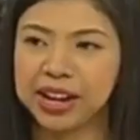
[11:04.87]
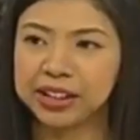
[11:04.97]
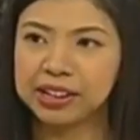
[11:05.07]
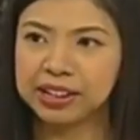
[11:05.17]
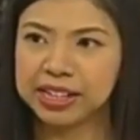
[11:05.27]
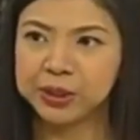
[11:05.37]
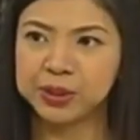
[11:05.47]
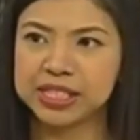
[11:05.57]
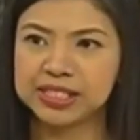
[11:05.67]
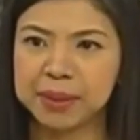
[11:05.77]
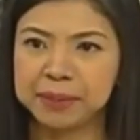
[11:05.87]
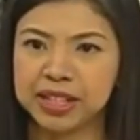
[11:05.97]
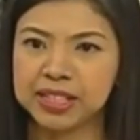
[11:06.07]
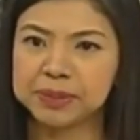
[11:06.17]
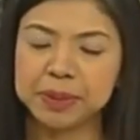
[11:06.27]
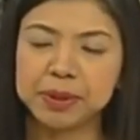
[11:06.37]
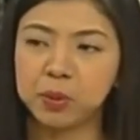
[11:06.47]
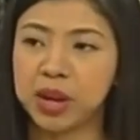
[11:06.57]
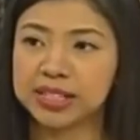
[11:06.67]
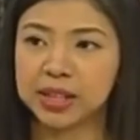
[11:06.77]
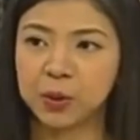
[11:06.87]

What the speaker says: regularly do these seminars maybe once a